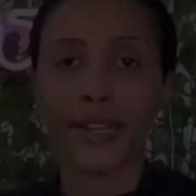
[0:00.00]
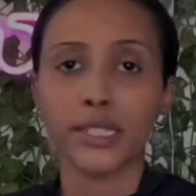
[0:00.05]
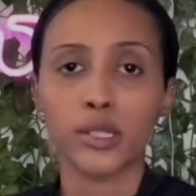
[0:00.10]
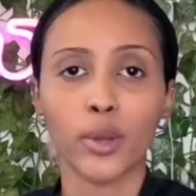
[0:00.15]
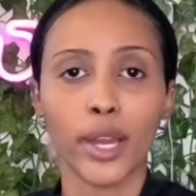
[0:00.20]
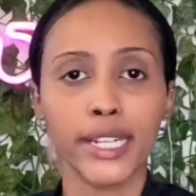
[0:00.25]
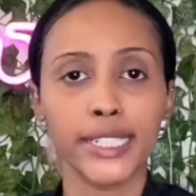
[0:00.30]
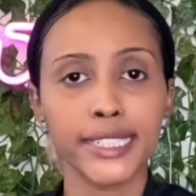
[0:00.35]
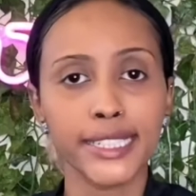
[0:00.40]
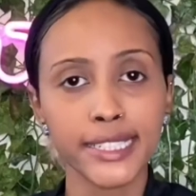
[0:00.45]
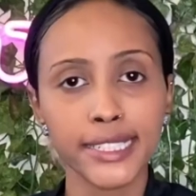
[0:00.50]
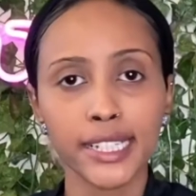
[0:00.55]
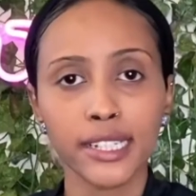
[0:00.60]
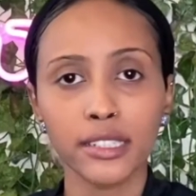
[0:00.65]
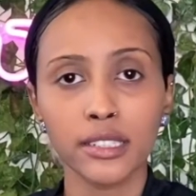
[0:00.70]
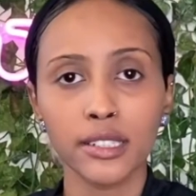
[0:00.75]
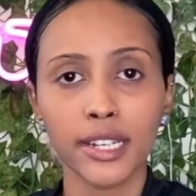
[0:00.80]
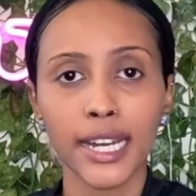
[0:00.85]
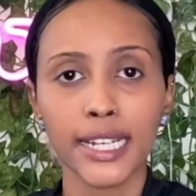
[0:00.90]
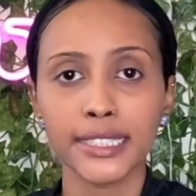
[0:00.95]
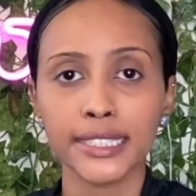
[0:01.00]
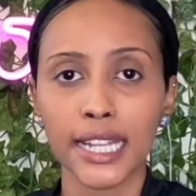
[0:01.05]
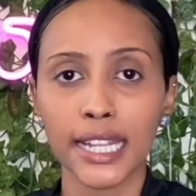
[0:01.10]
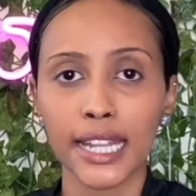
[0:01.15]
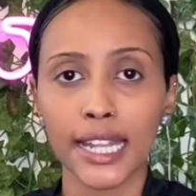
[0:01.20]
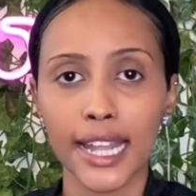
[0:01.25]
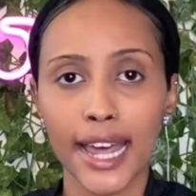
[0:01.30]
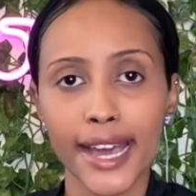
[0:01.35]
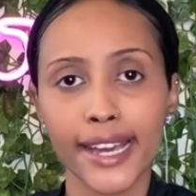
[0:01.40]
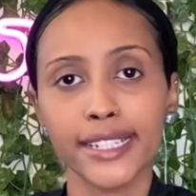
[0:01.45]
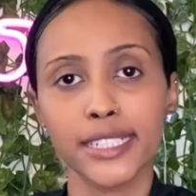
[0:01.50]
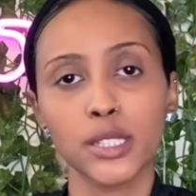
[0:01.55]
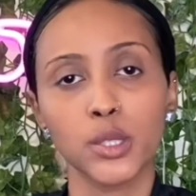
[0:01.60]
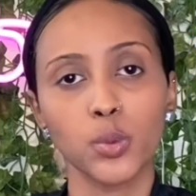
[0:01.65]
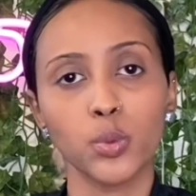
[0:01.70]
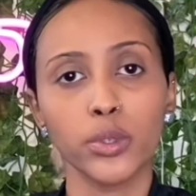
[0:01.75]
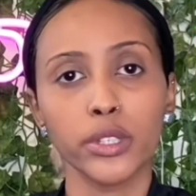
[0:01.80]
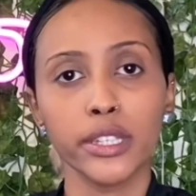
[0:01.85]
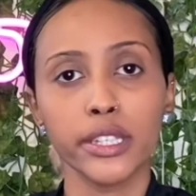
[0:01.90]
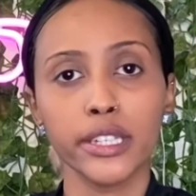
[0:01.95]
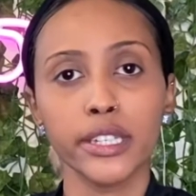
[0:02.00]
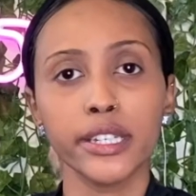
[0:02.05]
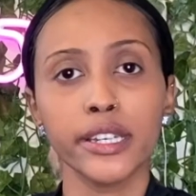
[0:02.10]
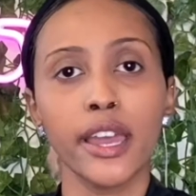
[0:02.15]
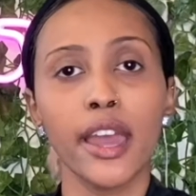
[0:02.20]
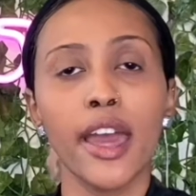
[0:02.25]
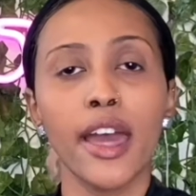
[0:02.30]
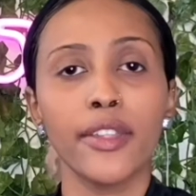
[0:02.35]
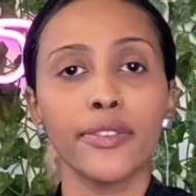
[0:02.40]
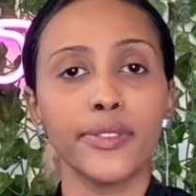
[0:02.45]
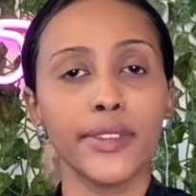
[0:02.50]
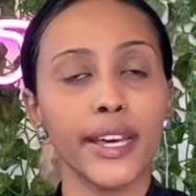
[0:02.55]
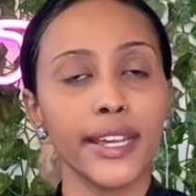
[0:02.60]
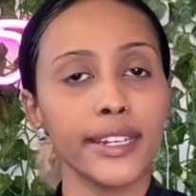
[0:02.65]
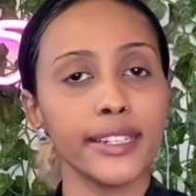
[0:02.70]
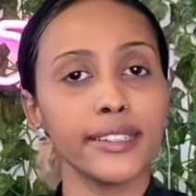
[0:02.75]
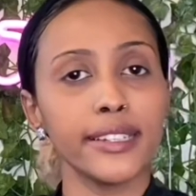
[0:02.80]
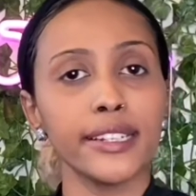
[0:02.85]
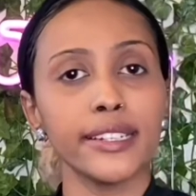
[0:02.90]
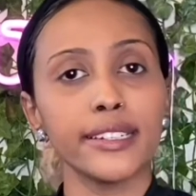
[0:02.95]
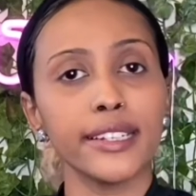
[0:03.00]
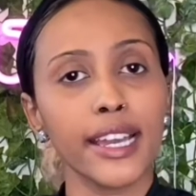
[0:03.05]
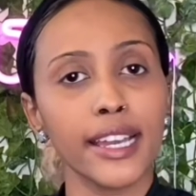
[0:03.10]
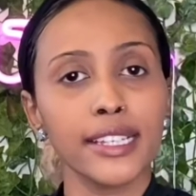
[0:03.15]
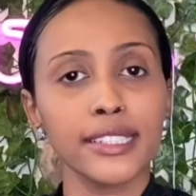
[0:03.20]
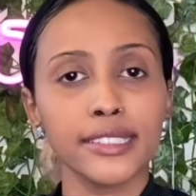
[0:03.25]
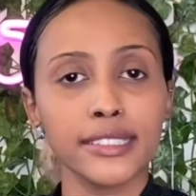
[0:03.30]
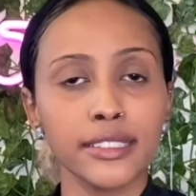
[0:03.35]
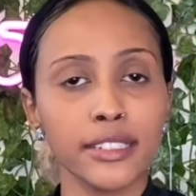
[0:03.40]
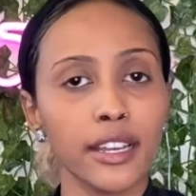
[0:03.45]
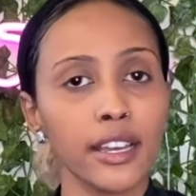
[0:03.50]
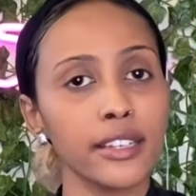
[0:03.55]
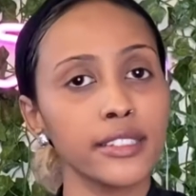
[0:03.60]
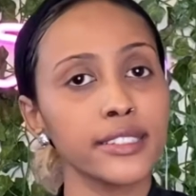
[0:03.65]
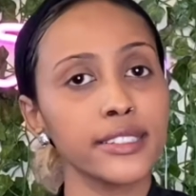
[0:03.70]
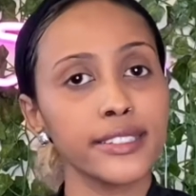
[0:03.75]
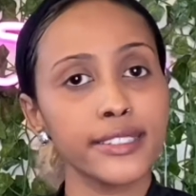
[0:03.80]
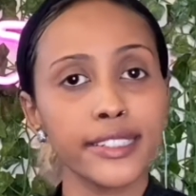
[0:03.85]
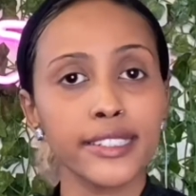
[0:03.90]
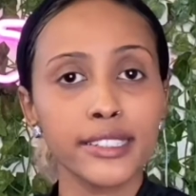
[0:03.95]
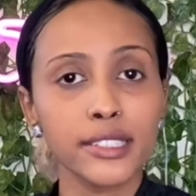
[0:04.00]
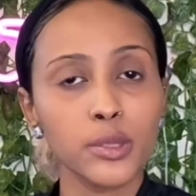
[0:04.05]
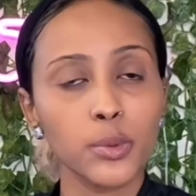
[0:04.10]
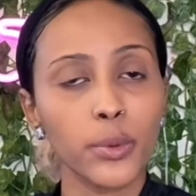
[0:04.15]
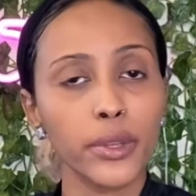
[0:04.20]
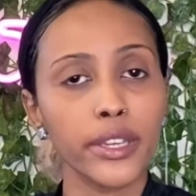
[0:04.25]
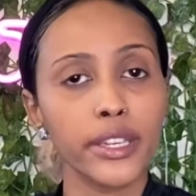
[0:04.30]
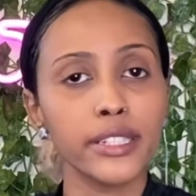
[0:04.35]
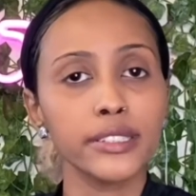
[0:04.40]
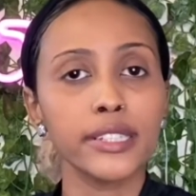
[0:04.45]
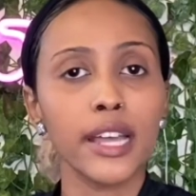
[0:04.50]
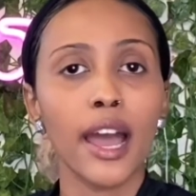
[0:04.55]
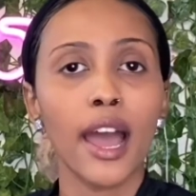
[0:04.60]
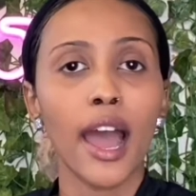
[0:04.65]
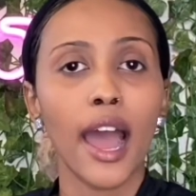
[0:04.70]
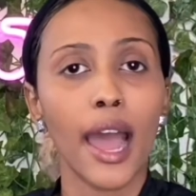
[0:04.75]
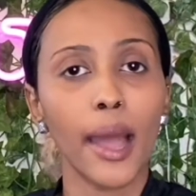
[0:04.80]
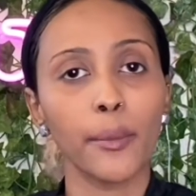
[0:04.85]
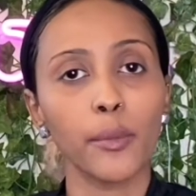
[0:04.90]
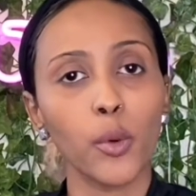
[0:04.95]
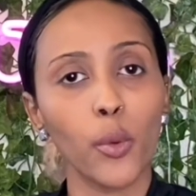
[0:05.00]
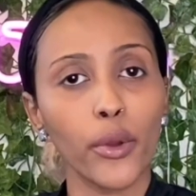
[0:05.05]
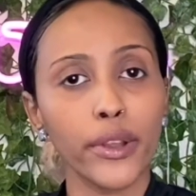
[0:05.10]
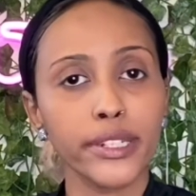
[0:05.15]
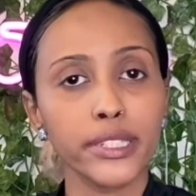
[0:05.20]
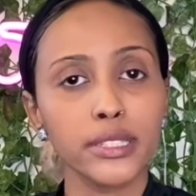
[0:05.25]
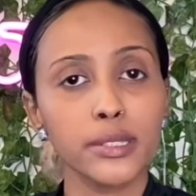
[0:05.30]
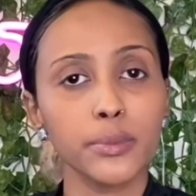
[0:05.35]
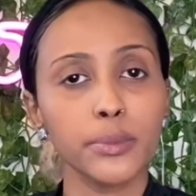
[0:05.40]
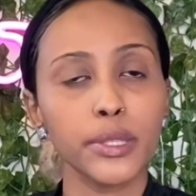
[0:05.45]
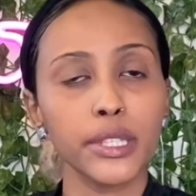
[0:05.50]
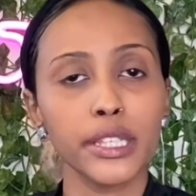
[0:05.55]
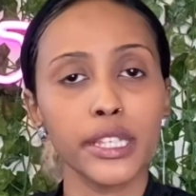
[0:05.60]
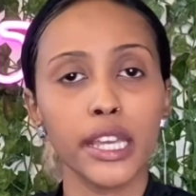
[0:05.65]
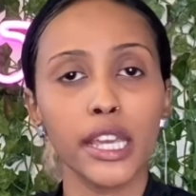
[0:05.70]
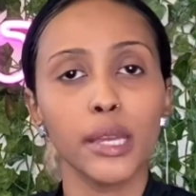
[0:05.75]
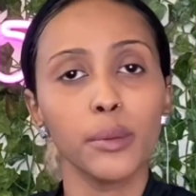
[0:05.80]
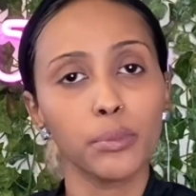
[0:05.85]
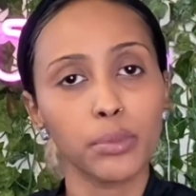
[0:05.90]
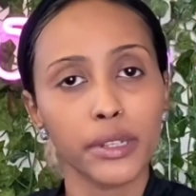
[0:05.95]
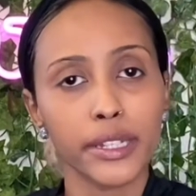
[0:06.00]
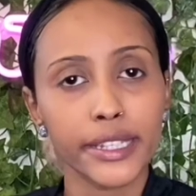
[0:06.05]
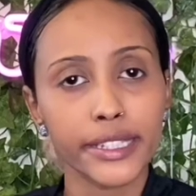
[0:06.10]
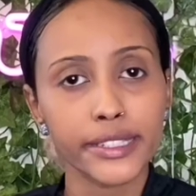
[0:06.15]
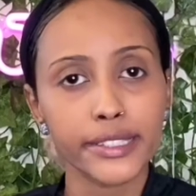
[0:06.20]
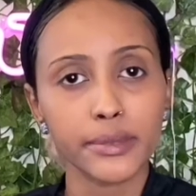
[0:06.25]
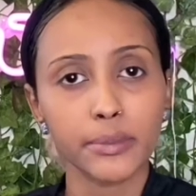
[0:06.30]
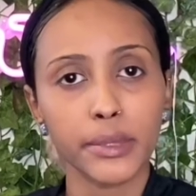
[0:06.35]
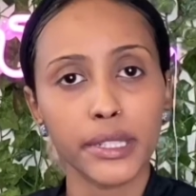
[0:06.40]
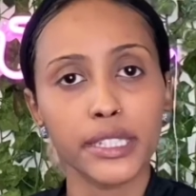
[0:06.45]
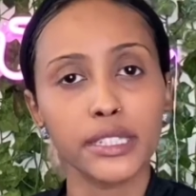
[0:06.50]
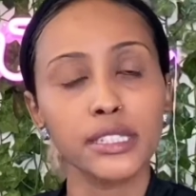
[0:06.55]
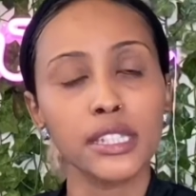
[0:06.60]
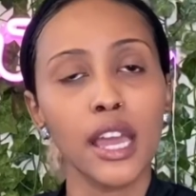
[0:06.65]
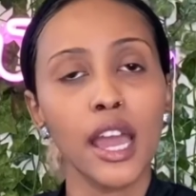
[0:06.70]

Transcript: I did tell you guys last week that in the next six weeks, I'm going to be in placement,